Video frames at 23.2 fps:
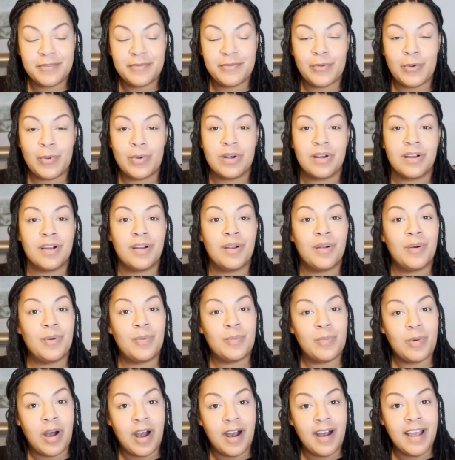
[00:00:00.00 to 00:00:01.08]
for
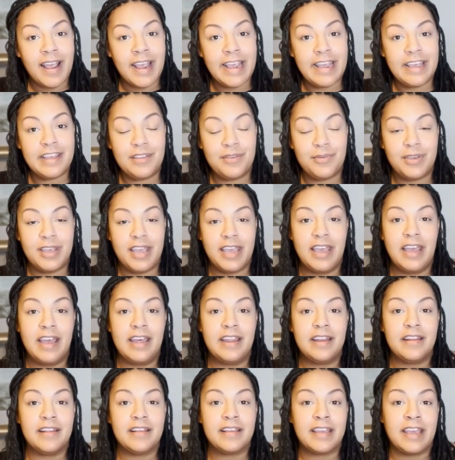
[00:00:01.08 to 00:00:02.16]
why you can't
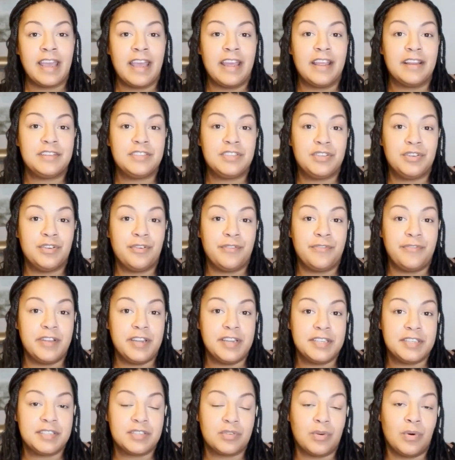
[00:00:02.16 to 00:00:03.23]
get to your
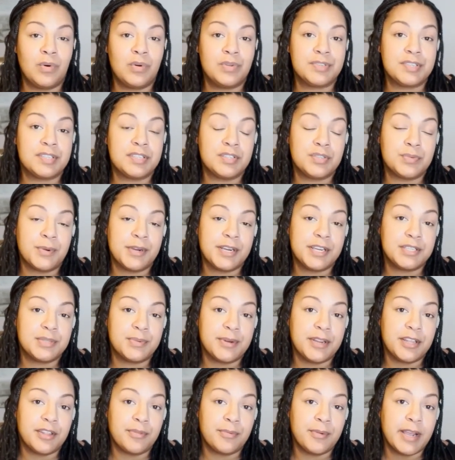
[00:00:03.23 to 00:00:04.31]
fitness goals in
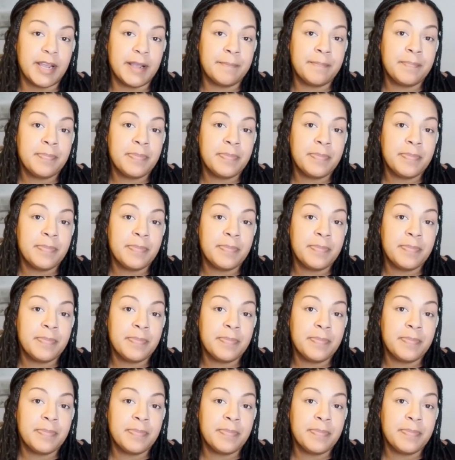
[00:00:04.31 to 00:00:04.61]
2023.